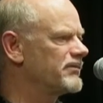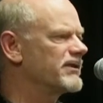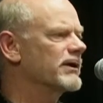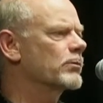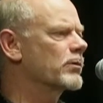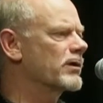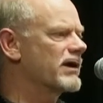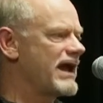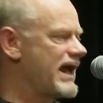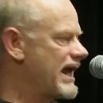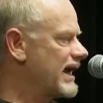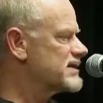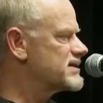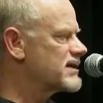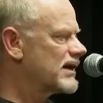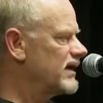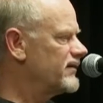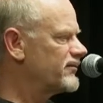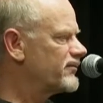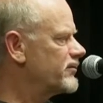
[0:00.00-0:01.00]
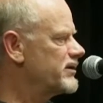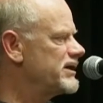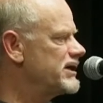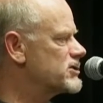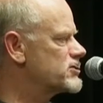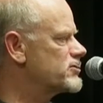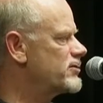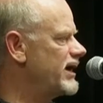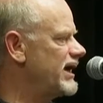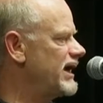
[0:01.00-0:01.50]
That we're anti-free
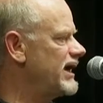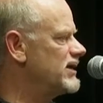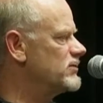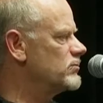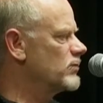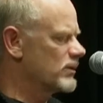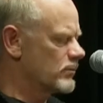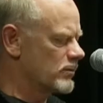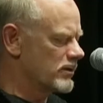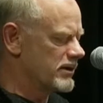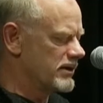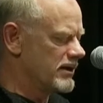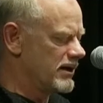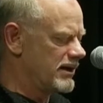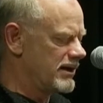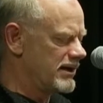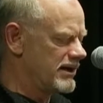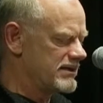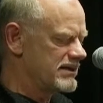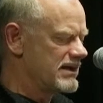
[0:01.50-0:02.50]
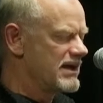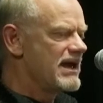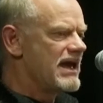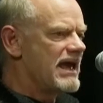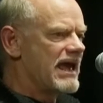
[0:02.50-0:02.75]
trade when we're not,